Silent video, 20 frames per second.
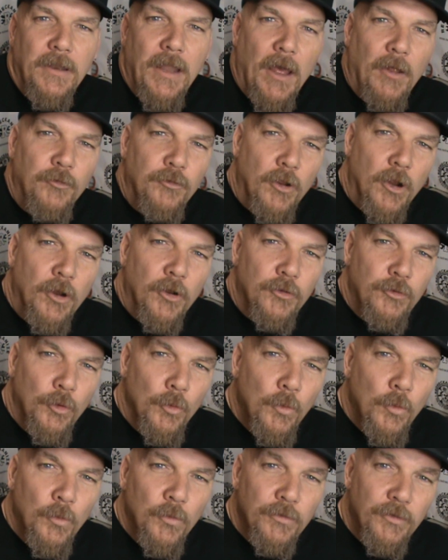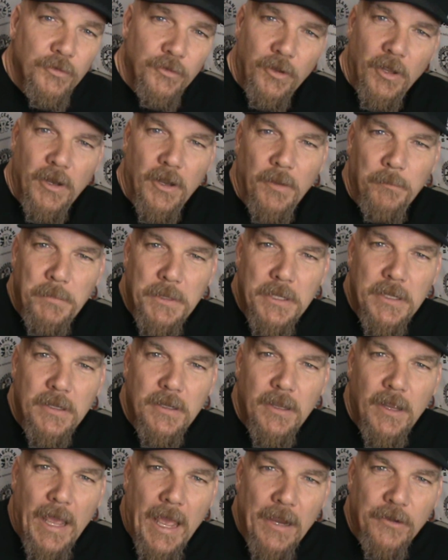Now, Trucker Tools is going to
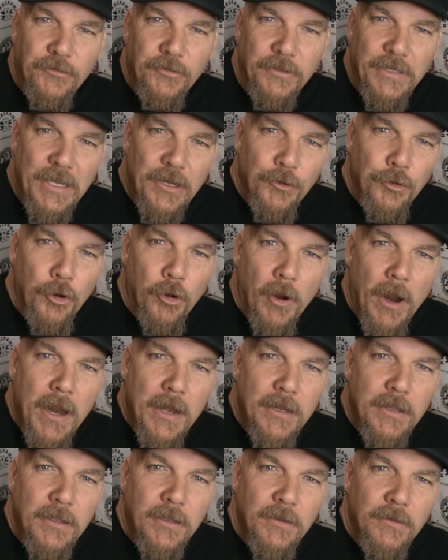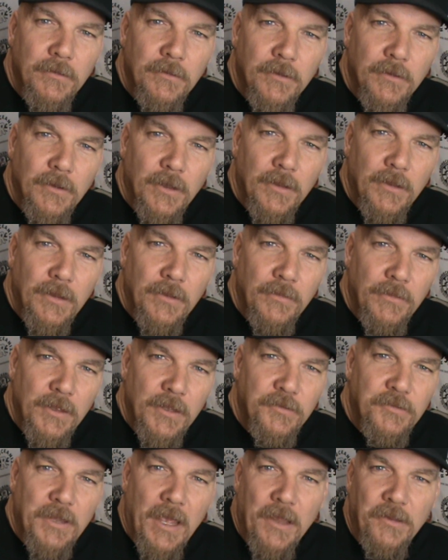be actually integrating
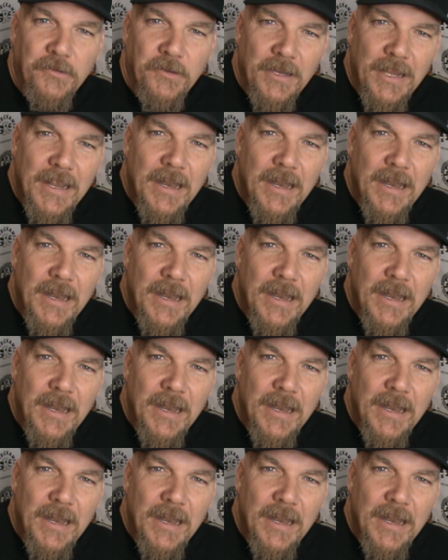this as